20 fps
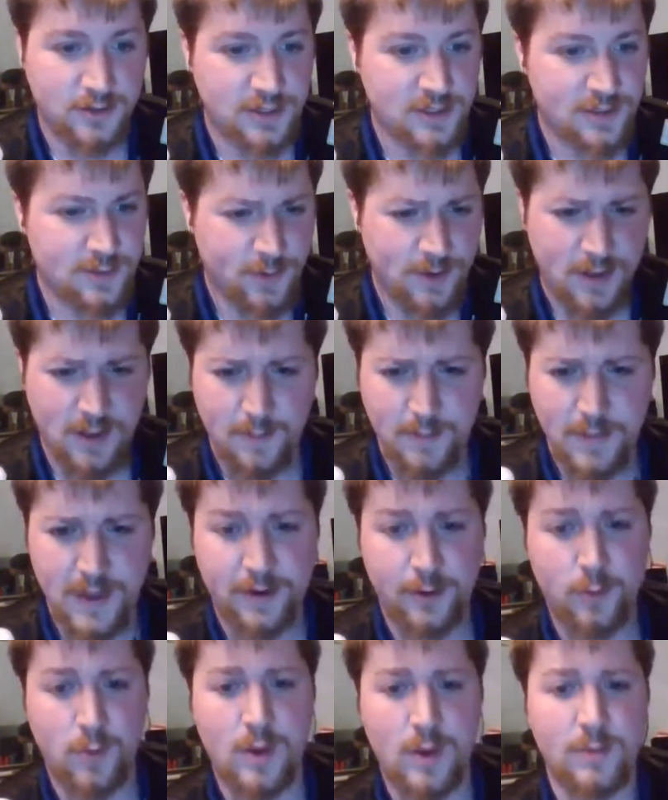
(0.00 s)
know, she's one of the
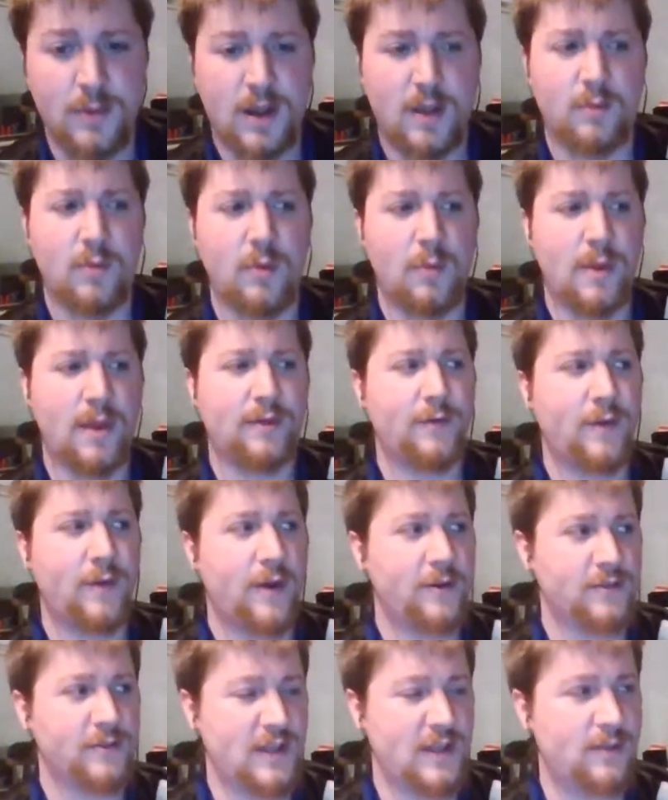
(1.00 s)
better women MMA
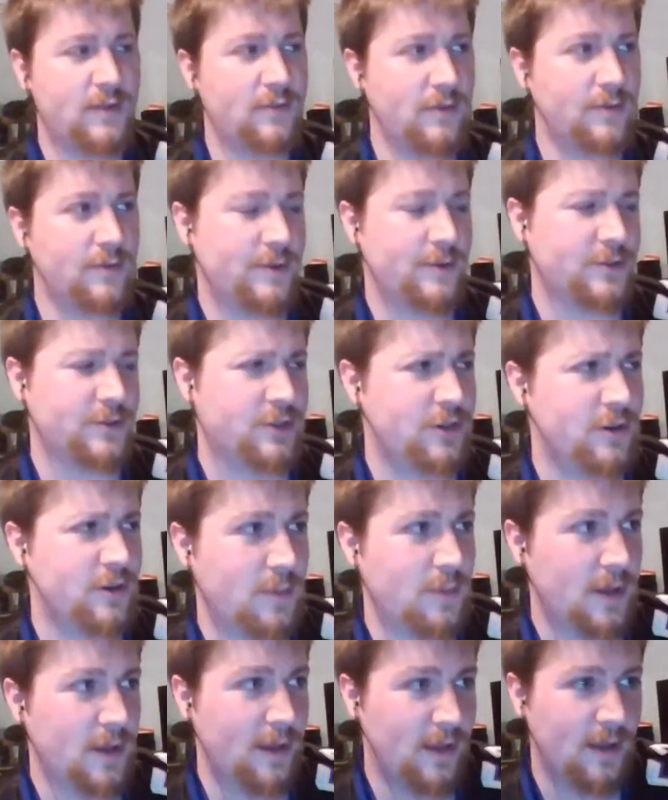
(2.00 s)
fighters ever for sure,
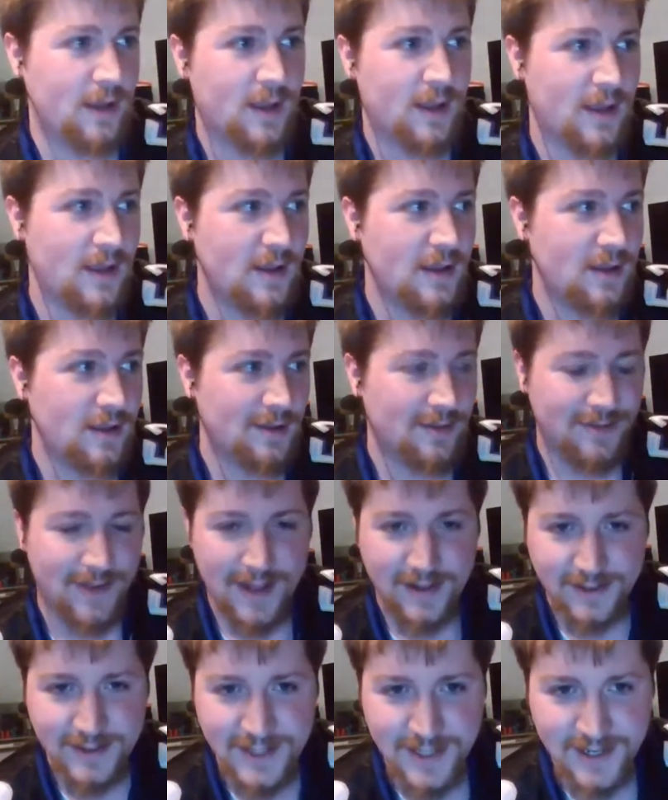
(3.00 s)
but
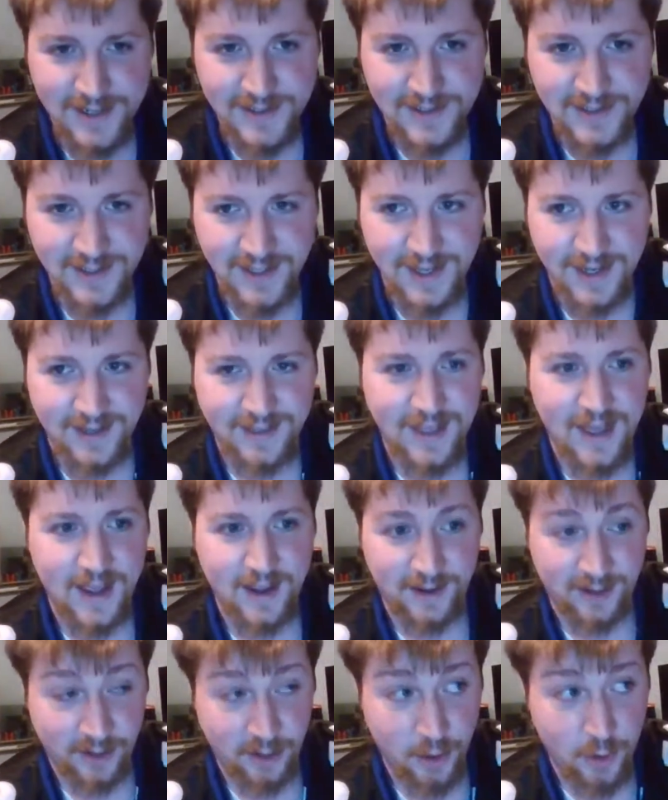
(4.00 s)
Valentina's like
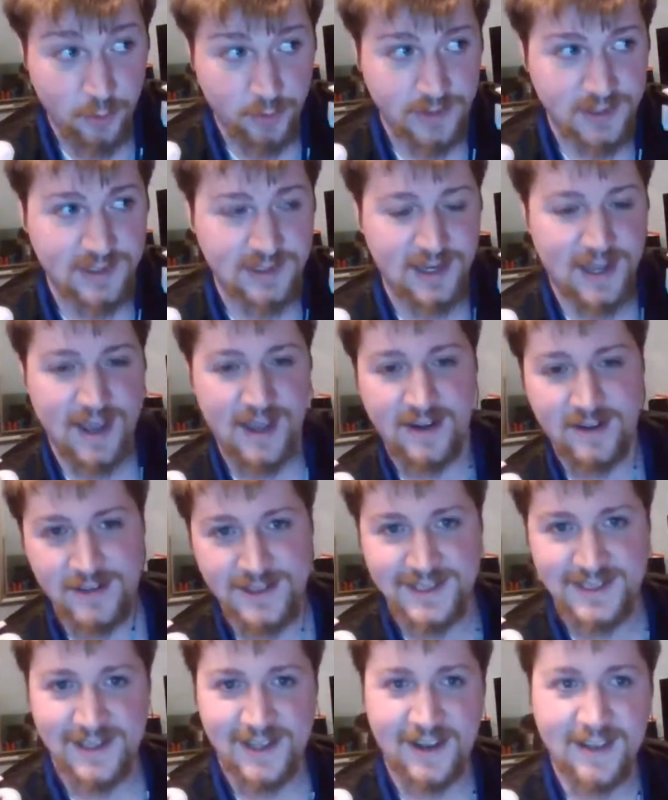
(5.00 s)
that GOAT
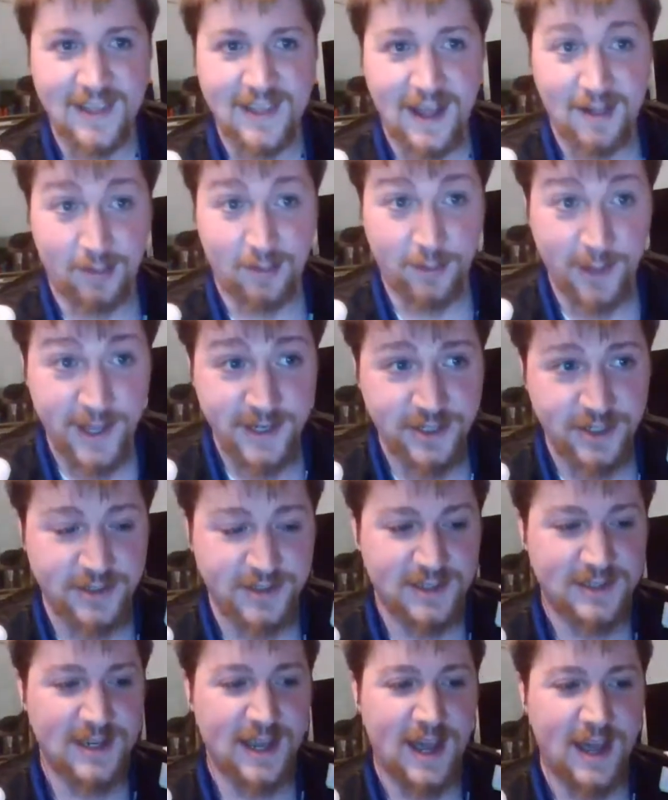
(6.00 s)
status, like that
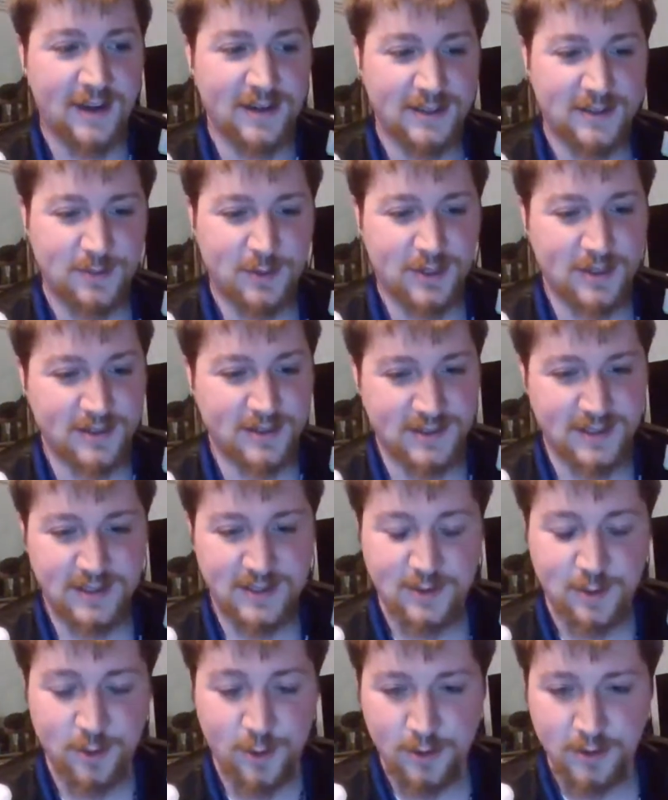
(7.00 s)
legend status, because
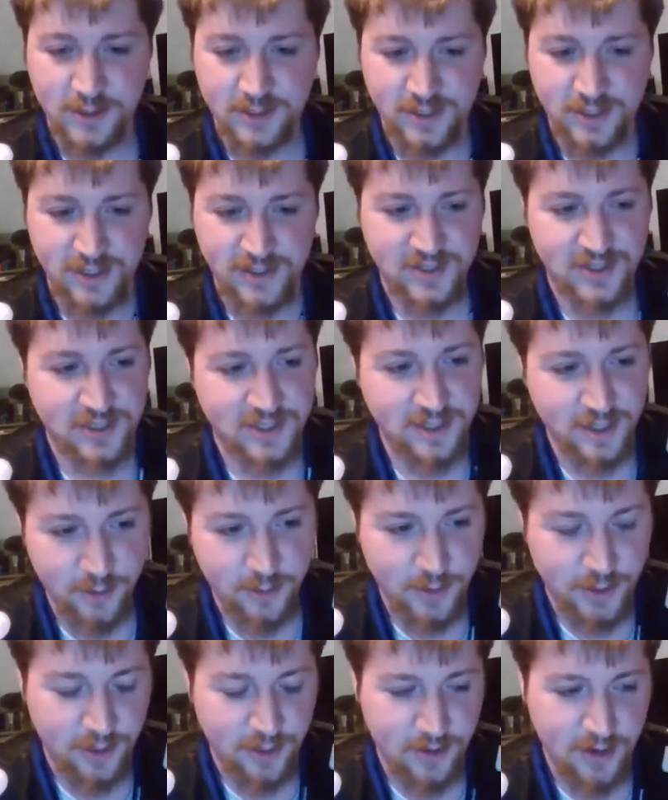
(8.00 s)
this girl is just
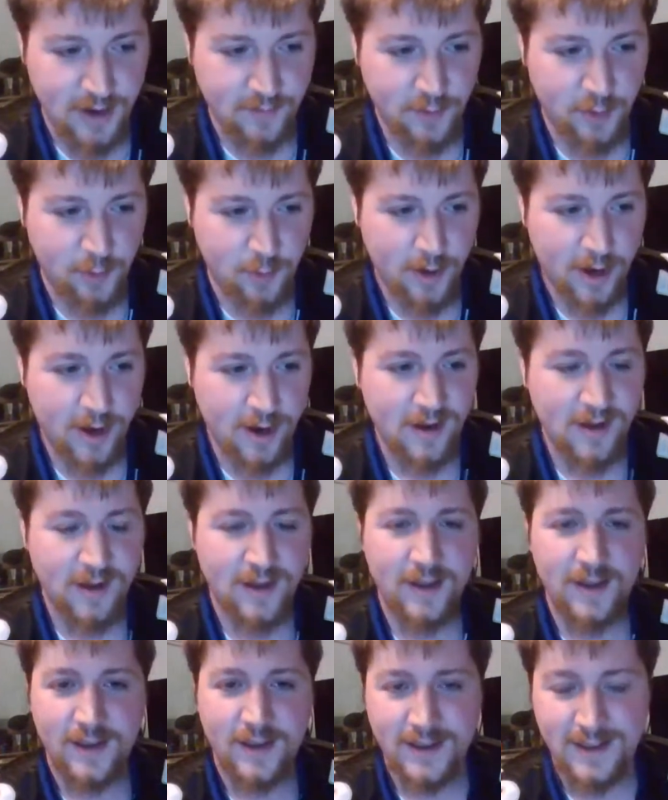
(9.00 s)
so good everywhere.
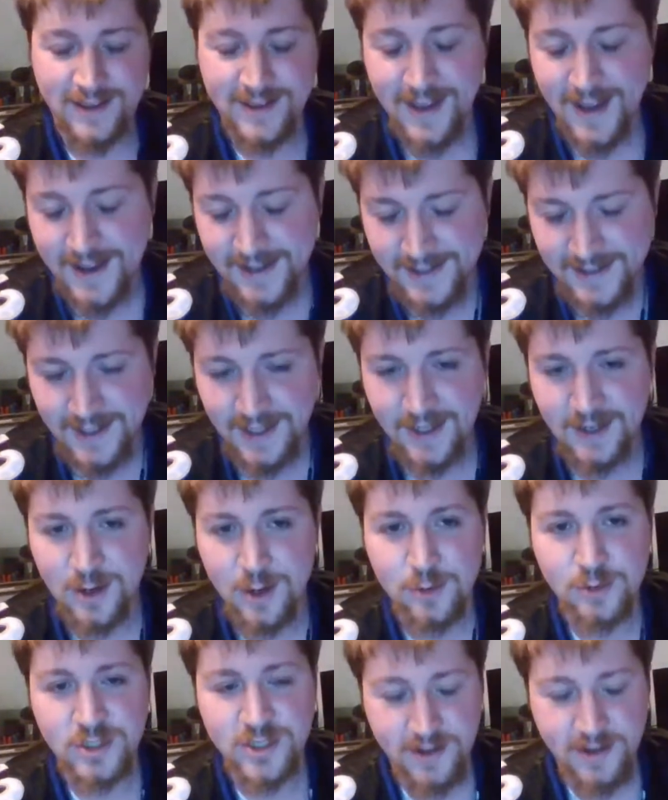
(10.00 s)
Yes, I
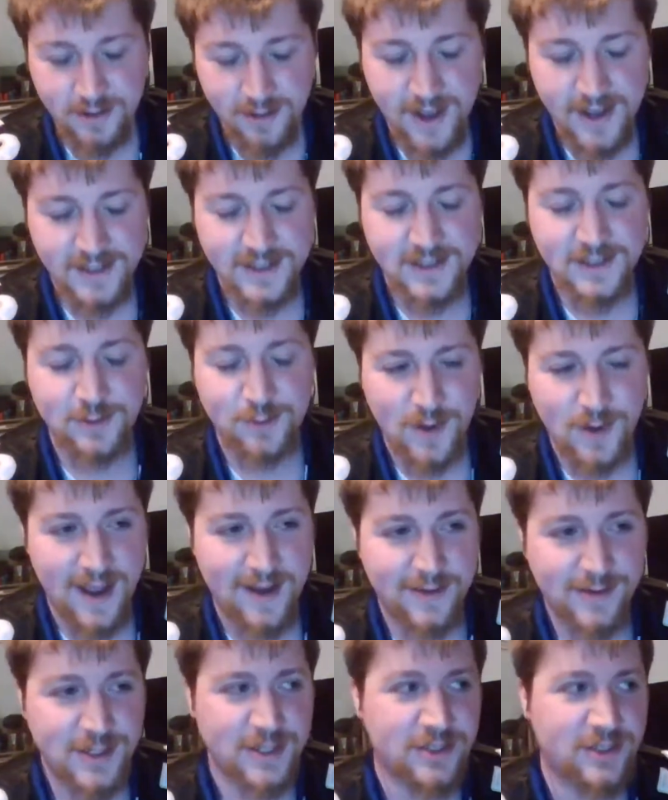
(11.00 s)
know she lost a
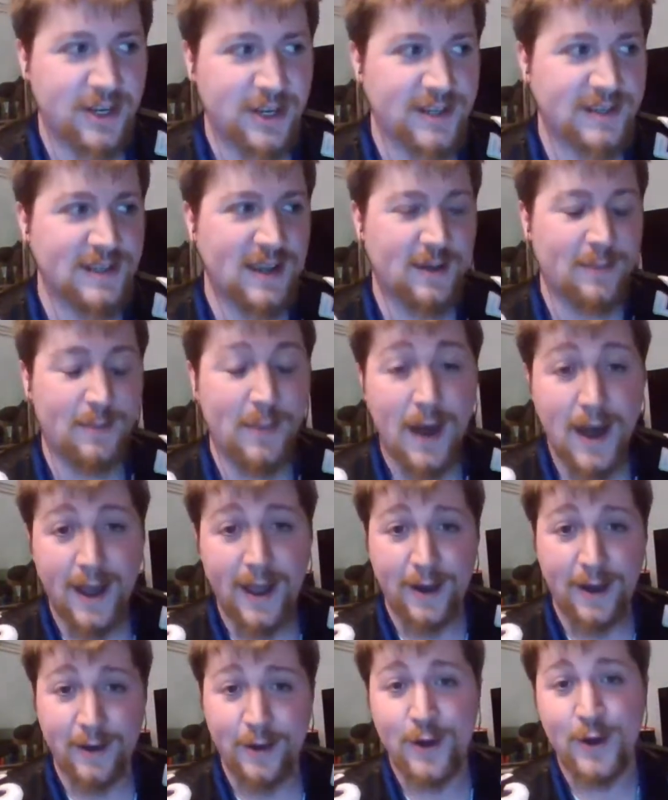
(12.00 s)
round to Jessica
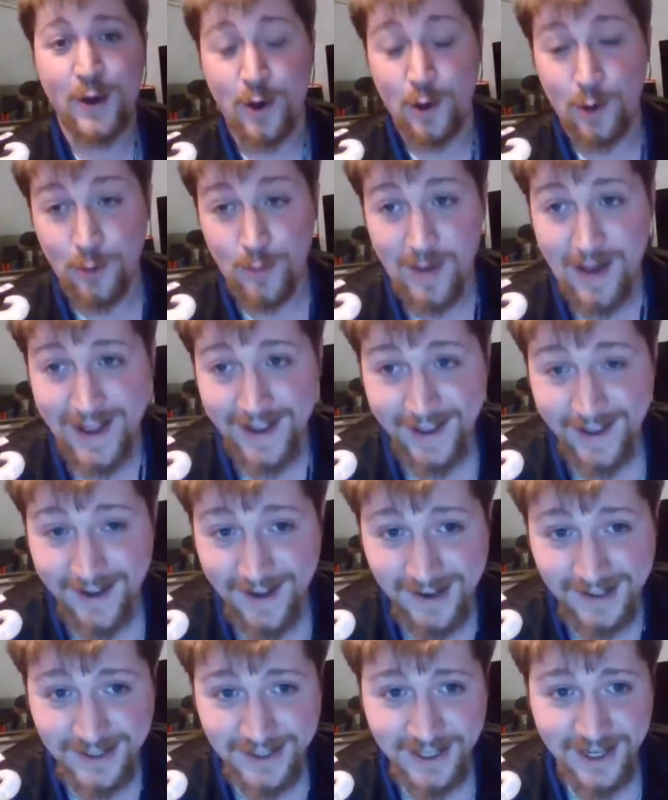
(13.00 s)
Maia. Oh my
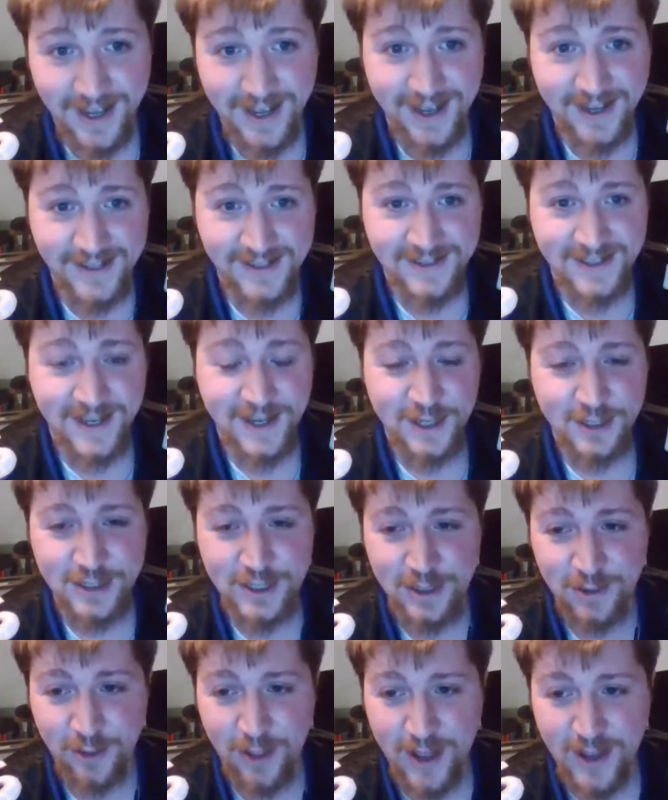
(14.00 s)
gosh, guys.
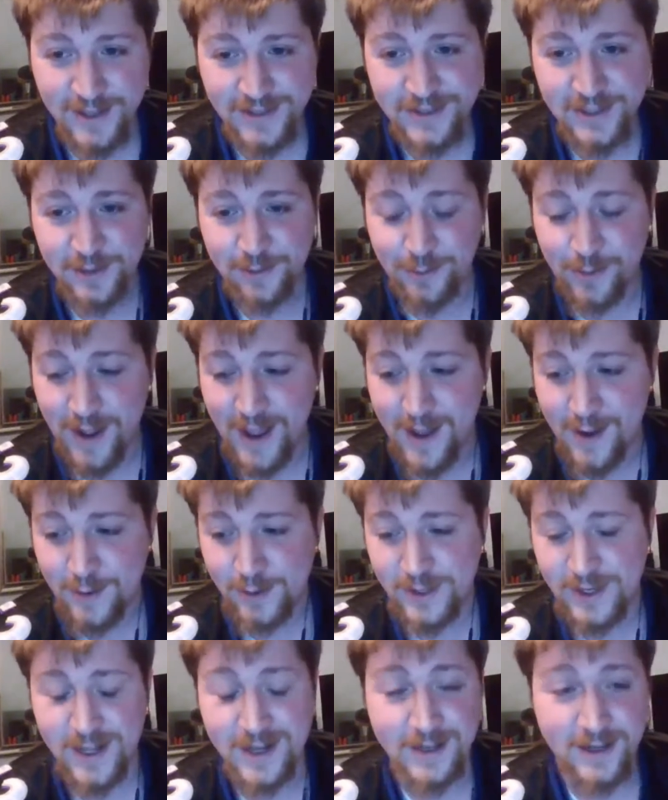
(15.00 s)
She lost a
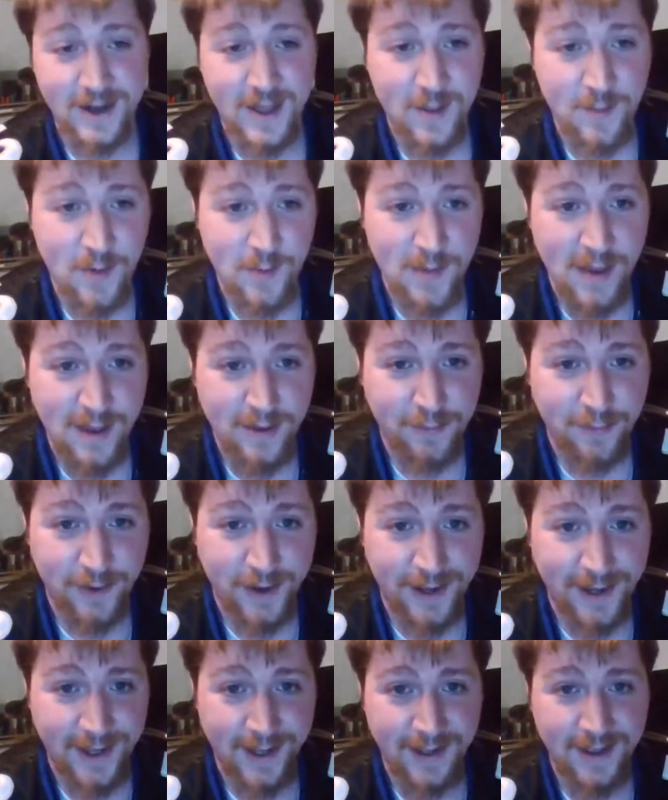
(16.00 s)
round in an MMA
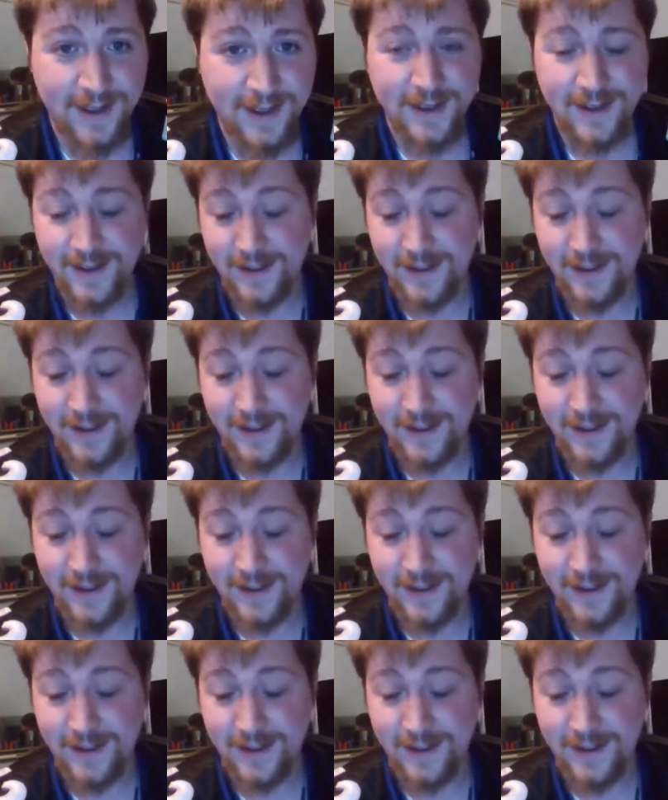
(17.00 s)
fight.